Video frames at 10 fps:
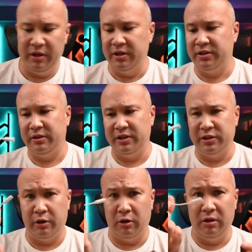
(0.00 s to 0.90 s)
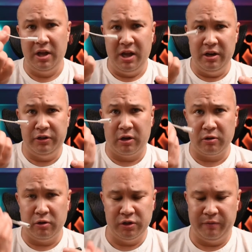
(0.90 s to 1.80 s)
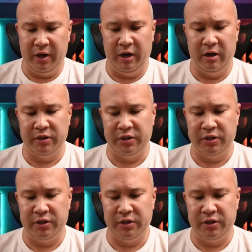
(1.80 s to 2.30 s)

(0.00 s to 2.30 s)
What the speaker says: these little dongles over here.